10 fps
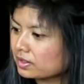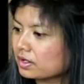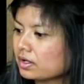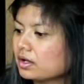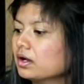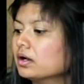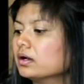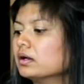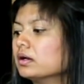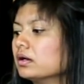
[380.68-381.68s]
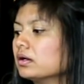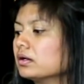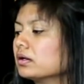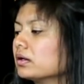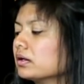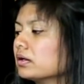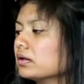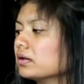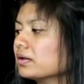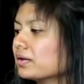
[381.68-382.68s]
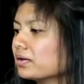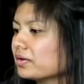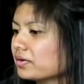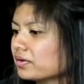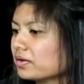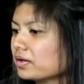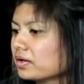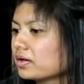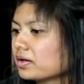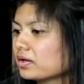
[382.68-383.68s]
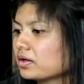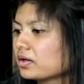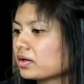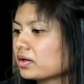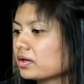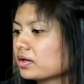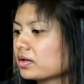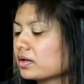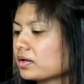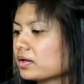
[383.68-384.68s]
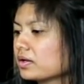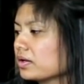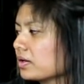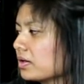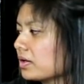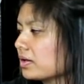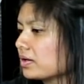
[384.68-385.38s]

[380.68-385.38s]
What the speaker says: [no speech]